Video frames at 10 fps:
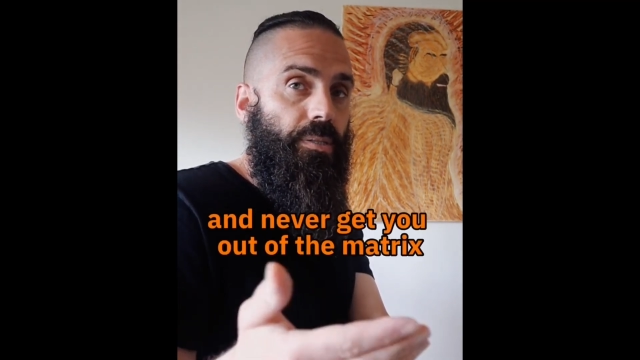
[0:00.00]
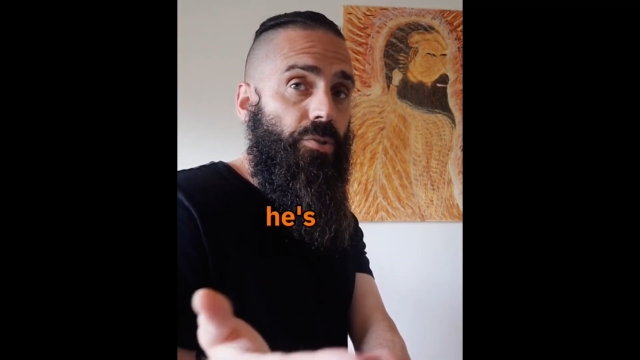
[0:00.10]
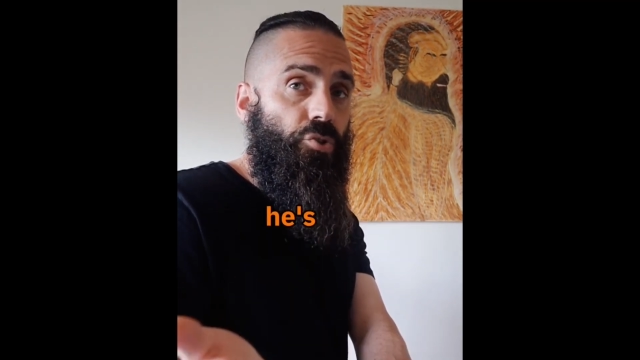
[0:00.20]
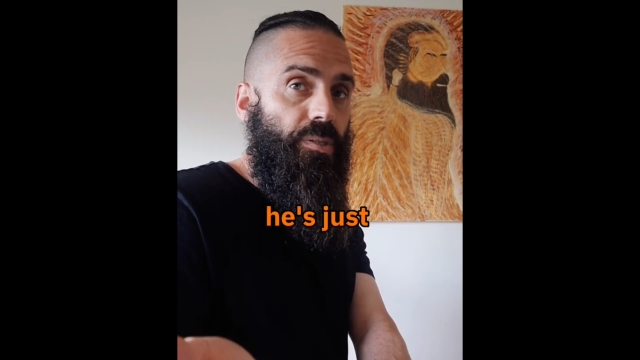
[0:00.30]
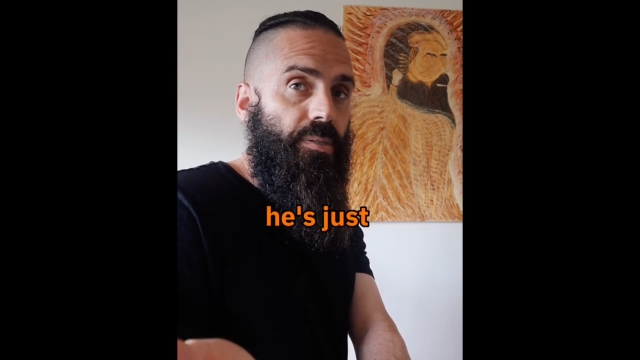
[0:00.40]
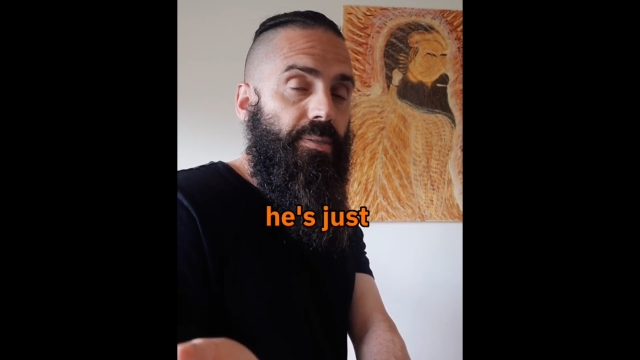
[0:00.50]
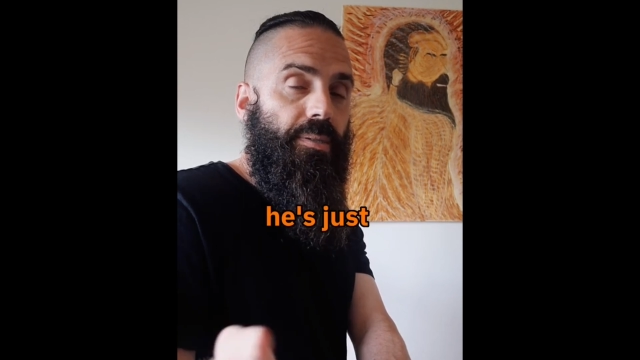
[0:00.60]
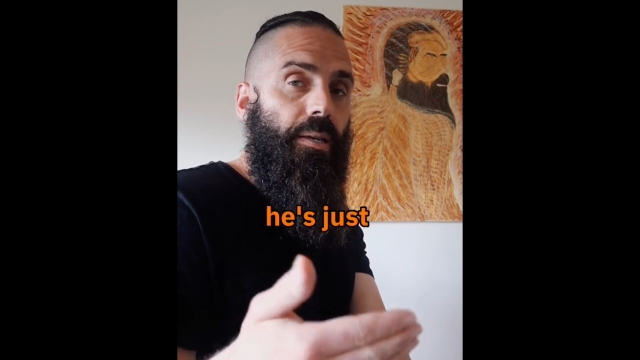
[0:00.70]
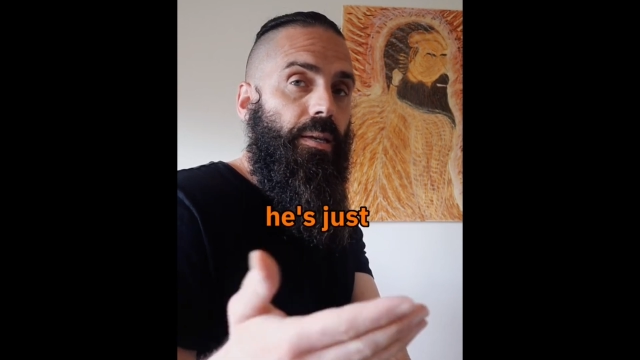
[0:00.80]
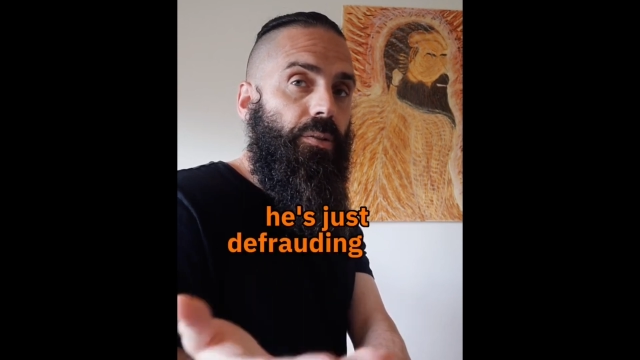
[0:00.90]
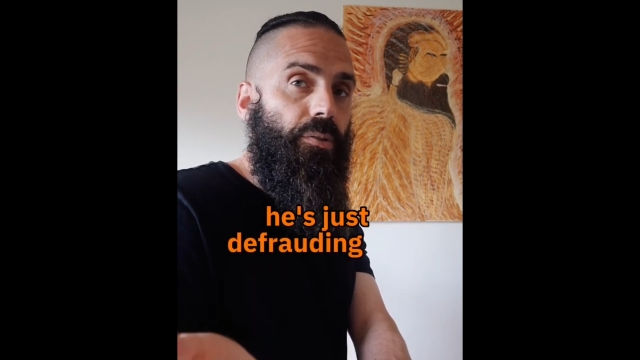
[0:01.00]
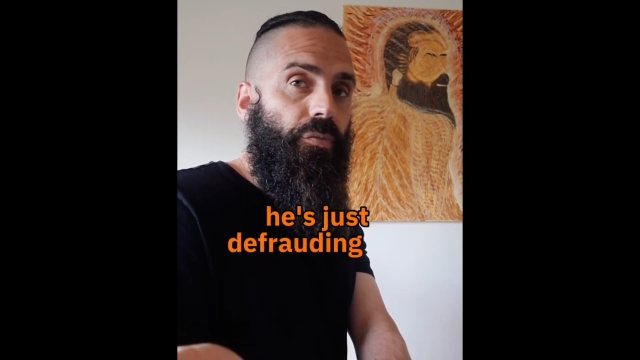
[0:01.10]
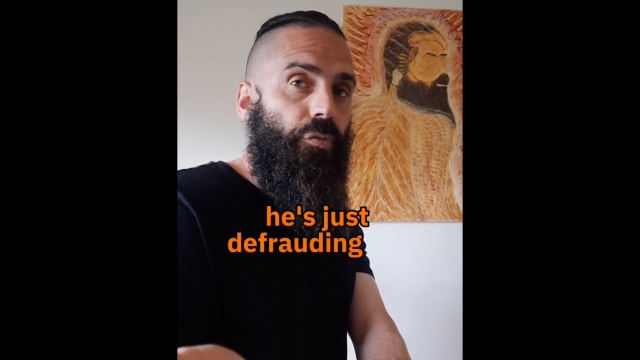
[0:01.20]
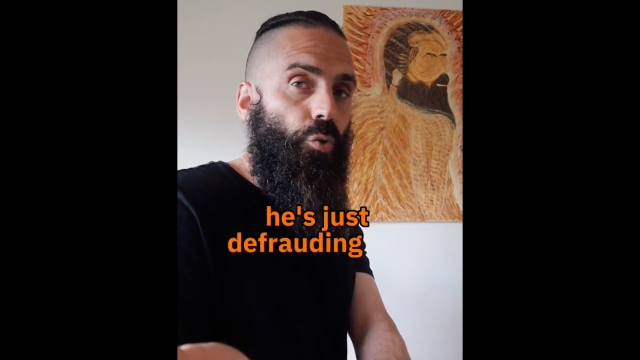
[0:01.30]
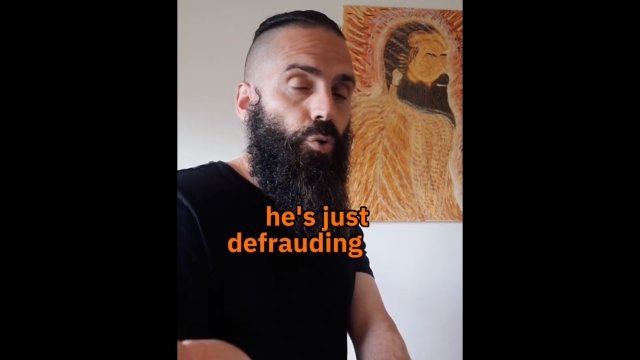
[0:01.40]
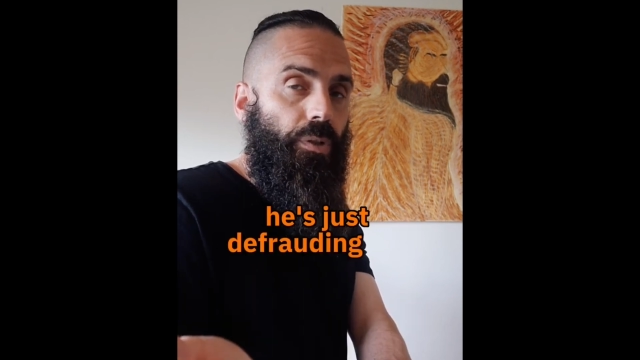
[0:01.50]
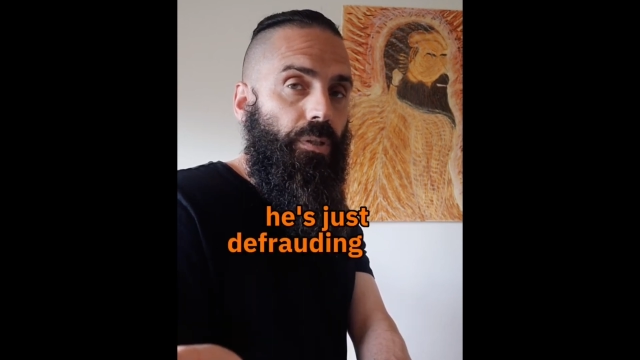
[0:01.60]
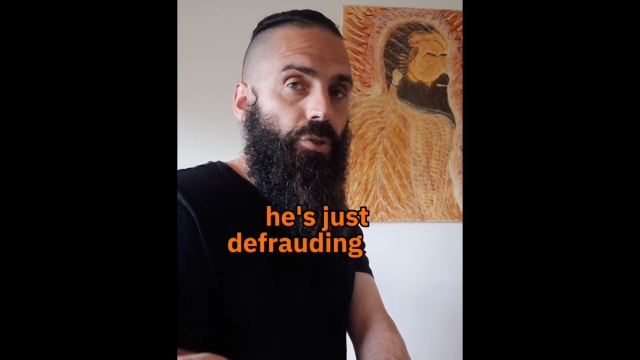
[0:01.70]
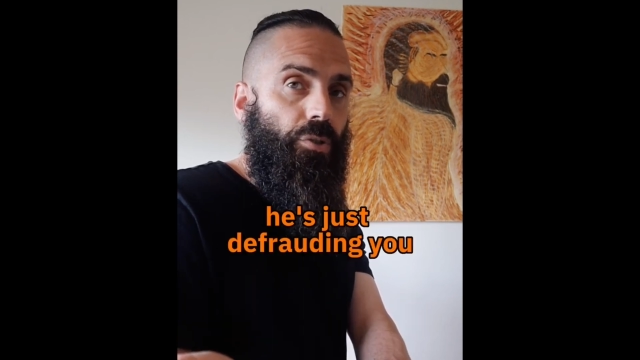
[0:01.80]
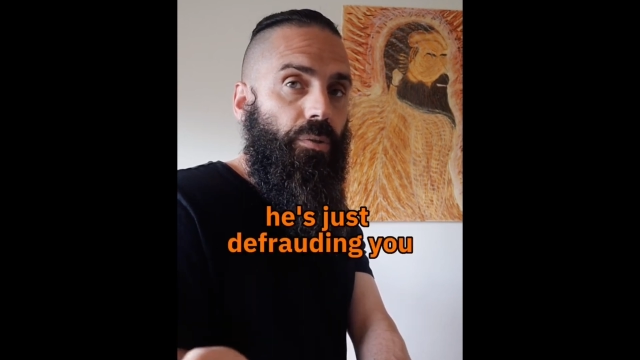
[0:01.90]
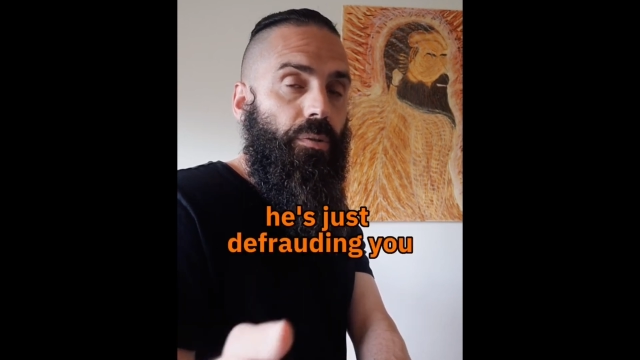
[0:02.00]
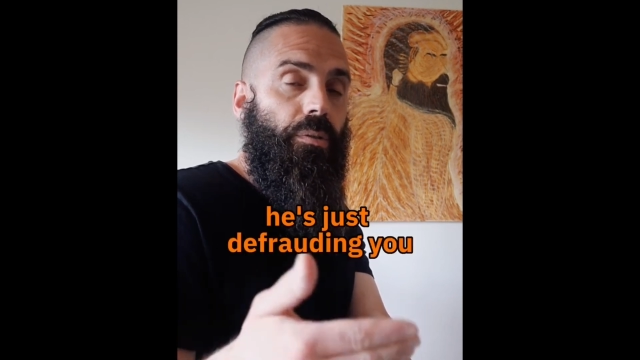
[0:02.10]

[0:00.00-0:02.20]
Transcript: He's just defrauding you,